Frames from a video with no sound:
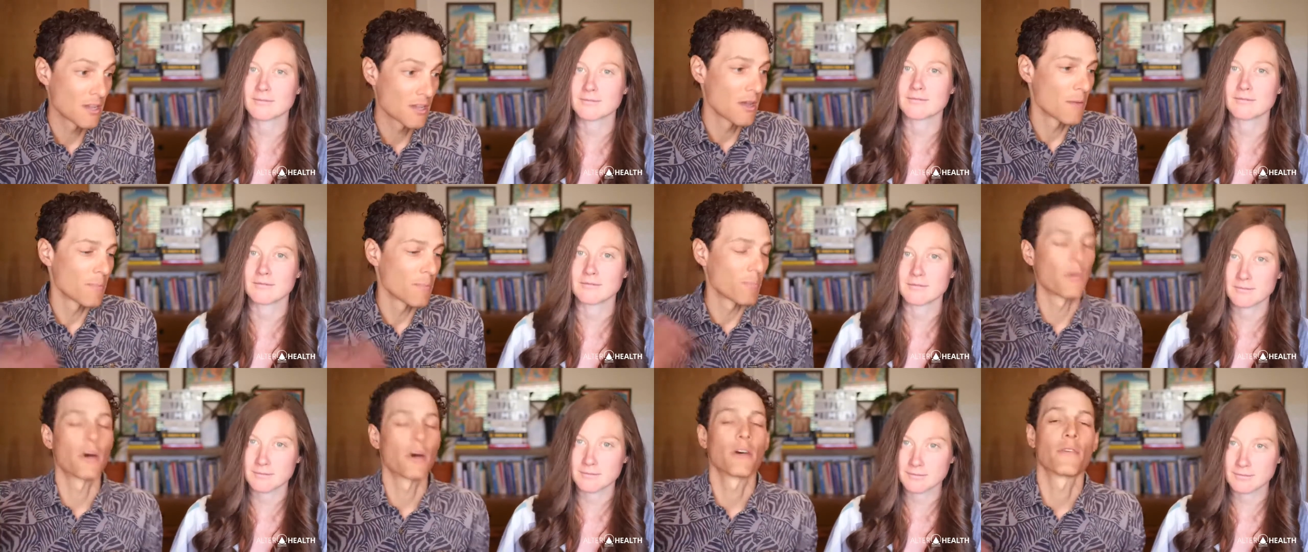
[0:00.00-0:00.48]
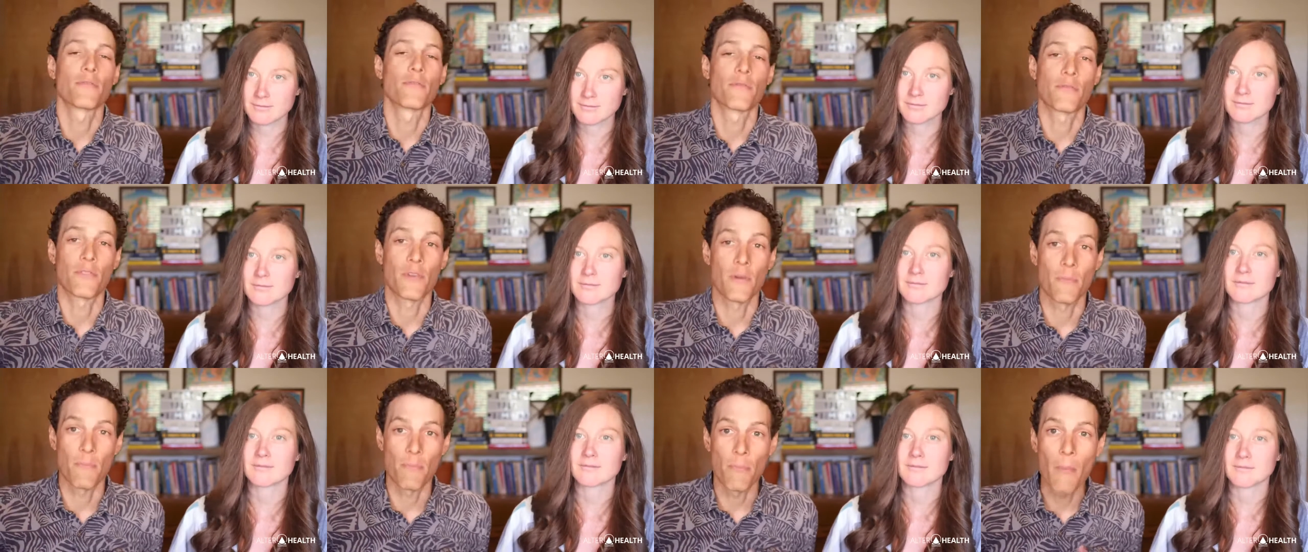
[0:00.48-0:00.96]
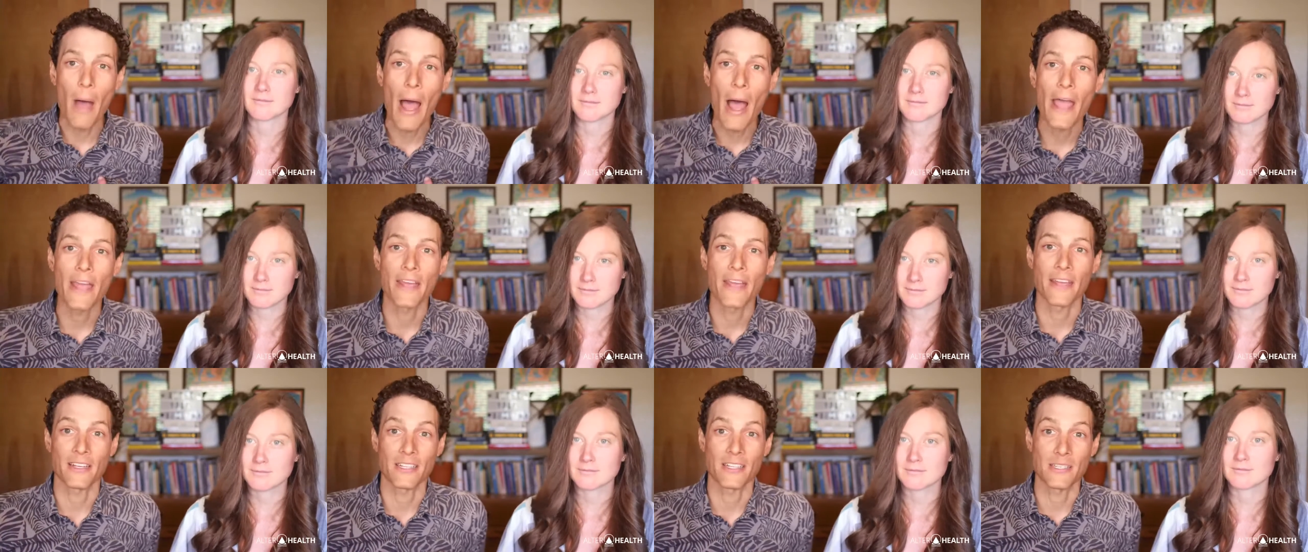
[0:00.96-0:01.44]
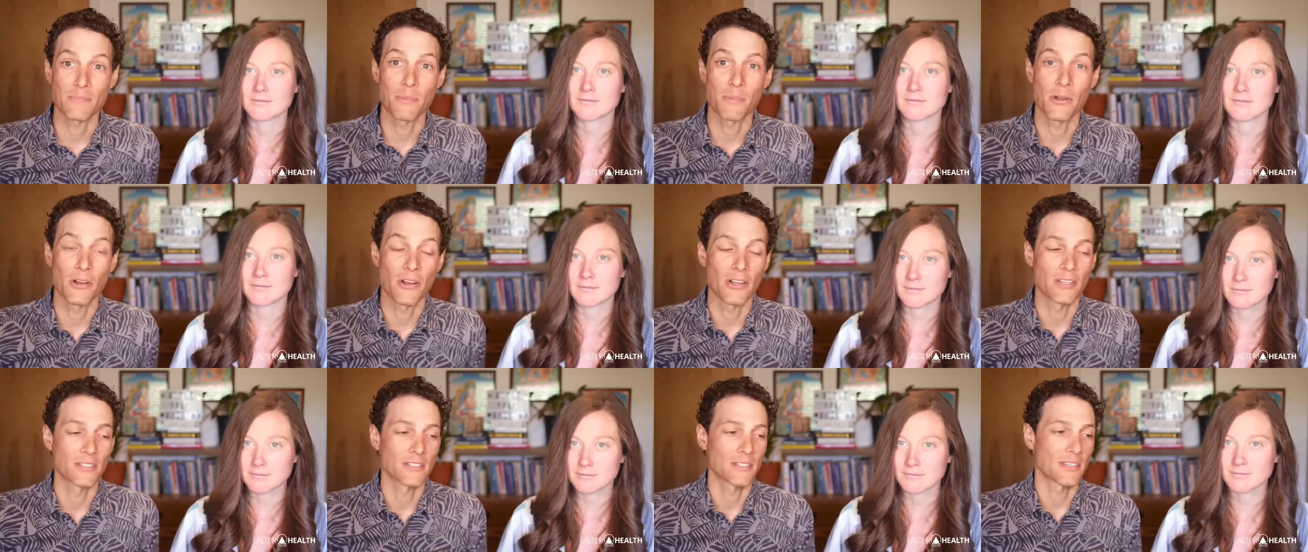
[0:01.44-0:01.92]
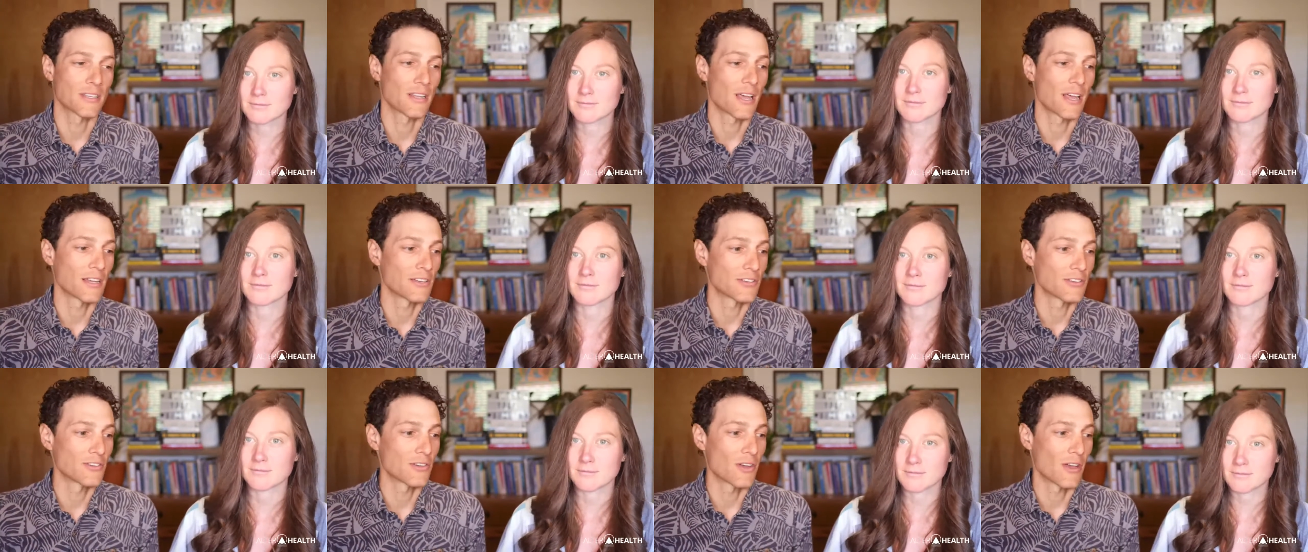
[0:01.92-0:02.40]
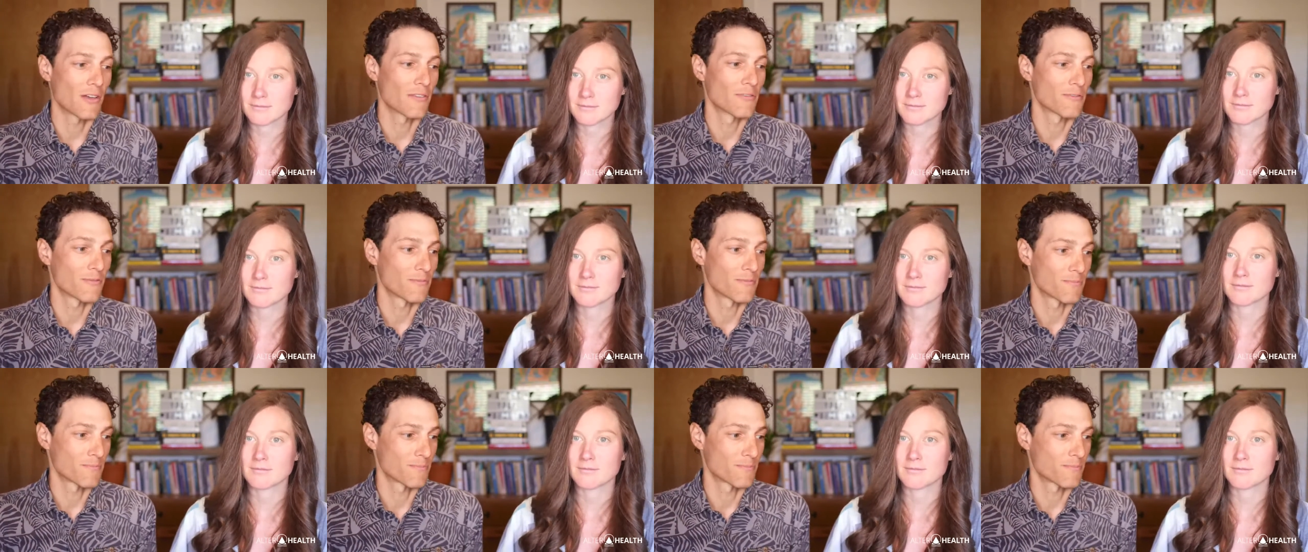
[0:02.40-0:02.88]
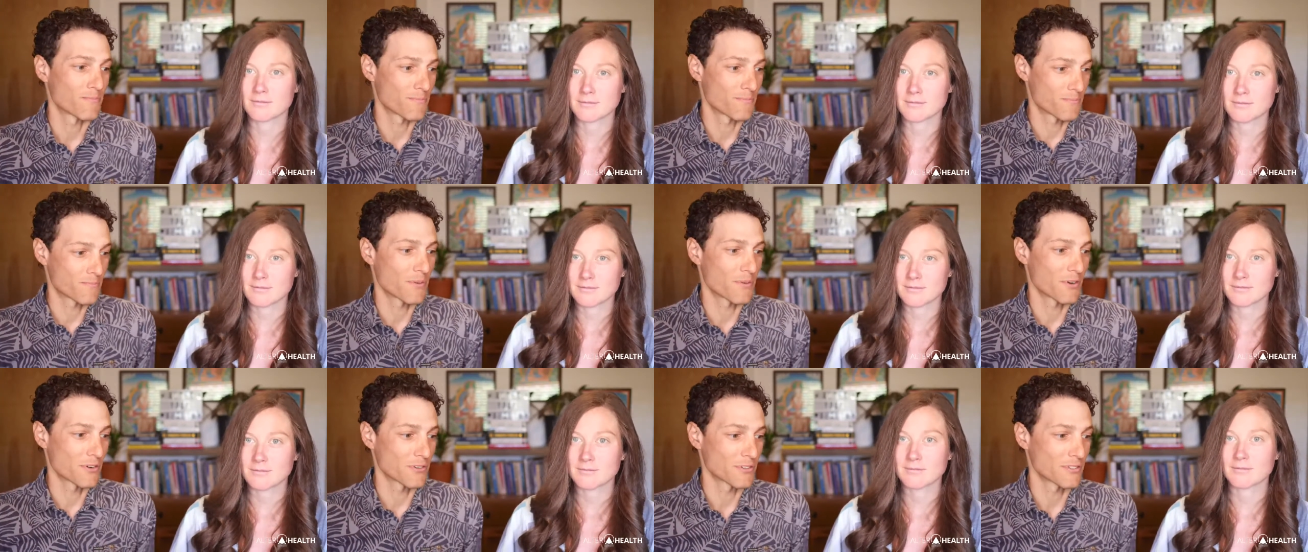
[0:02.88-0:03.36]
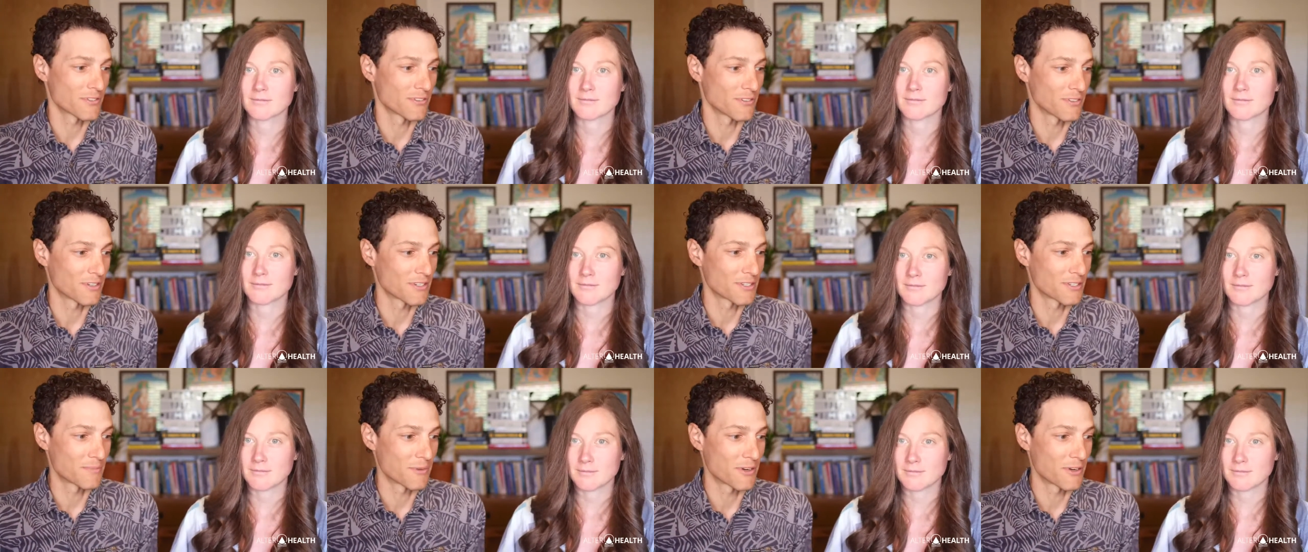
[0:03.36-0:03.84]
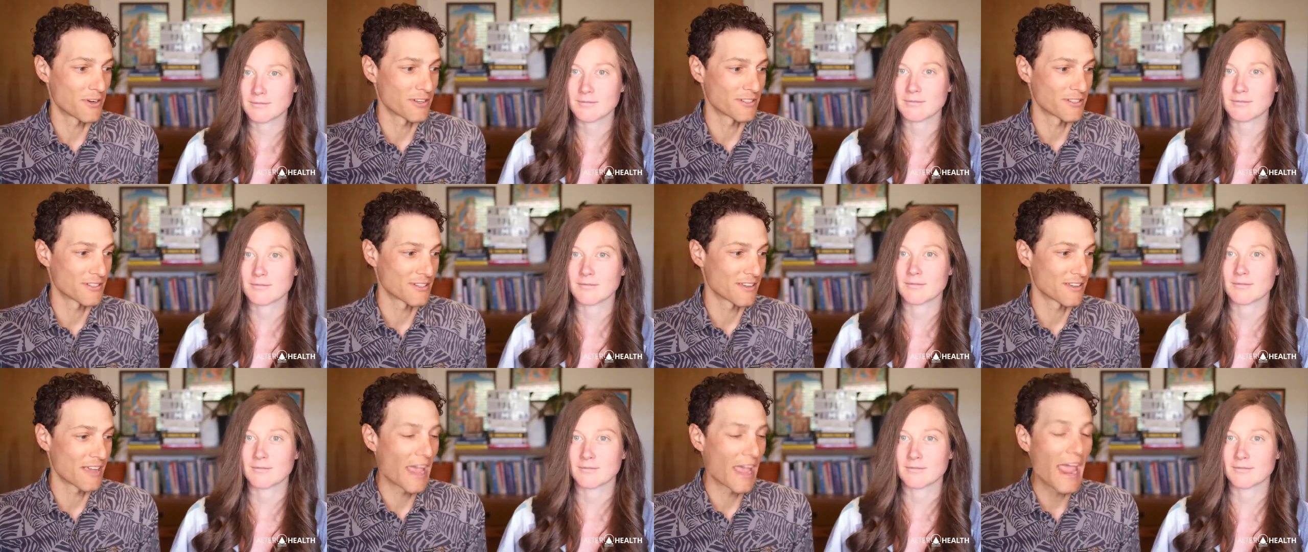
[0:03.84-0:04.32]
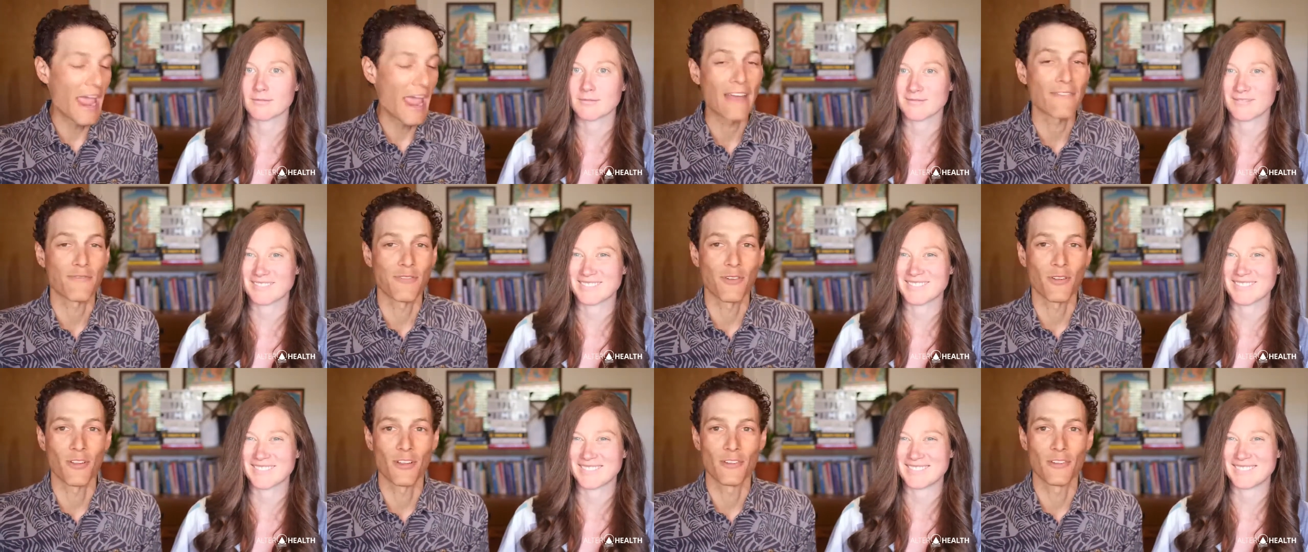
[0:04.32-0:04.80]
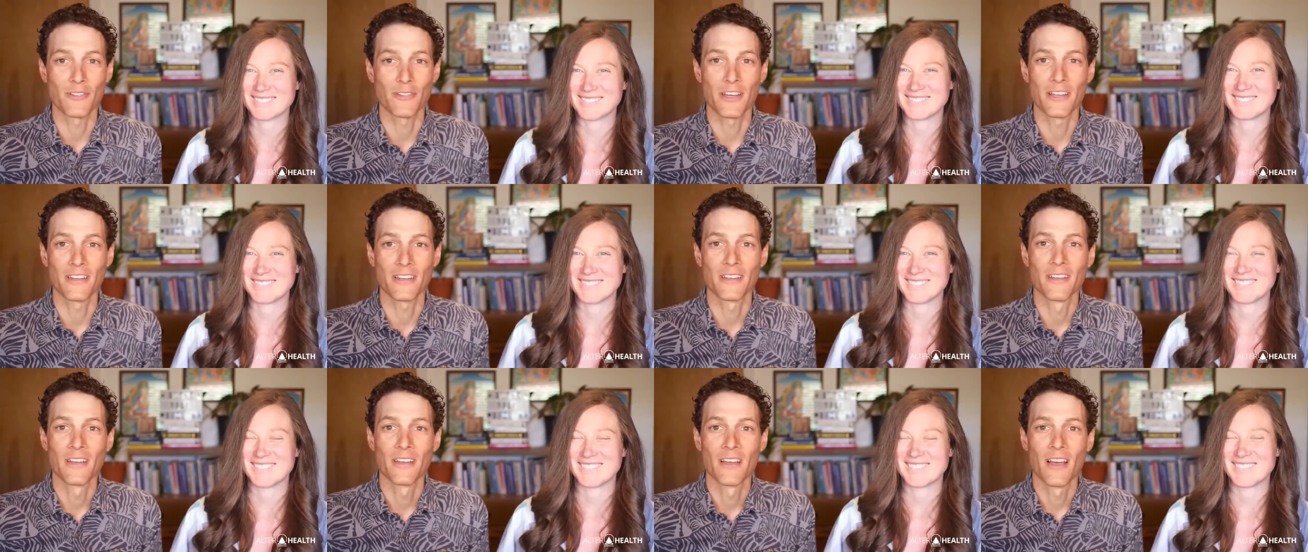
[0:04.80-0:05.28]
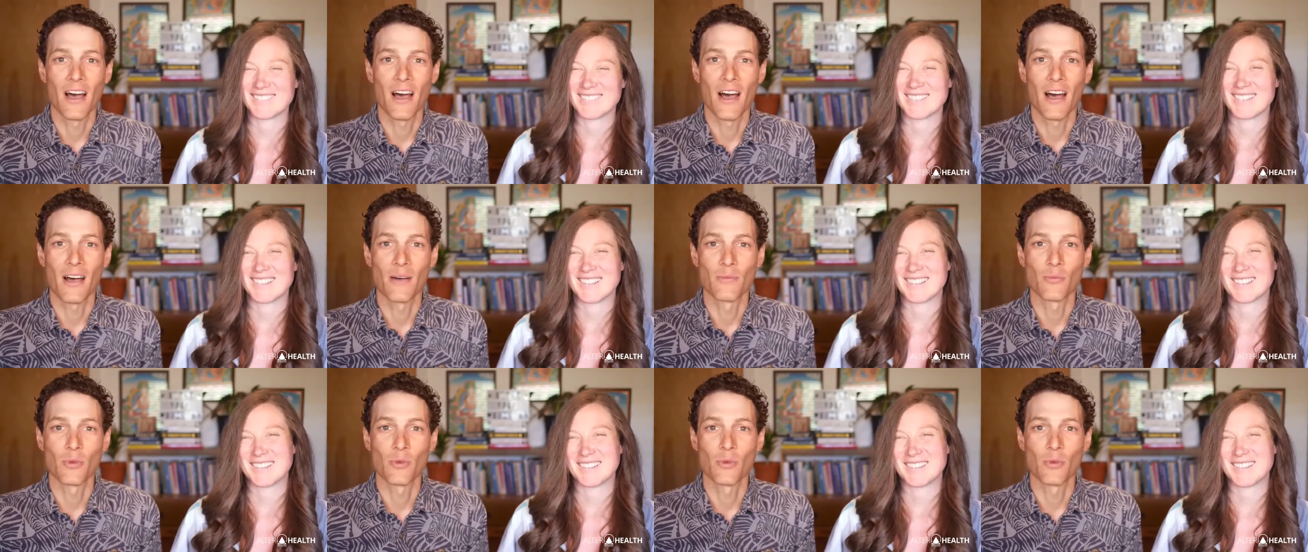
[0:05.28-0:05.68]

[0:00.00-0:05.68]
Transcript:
Speaker 1: But from my experience, and I do have personal experience, a handful of it um, with